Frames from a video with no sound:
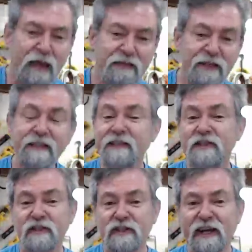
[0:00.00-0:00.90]
Seeing this
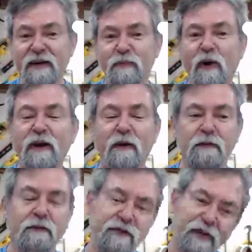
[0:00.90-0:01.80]
as a chat, why not?
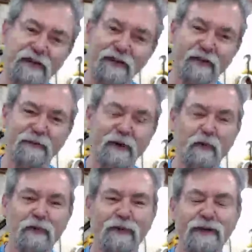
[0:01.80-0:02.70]
I've shown you a little bit of
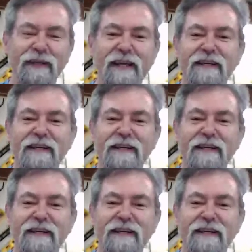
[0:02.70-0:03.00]
woodwork.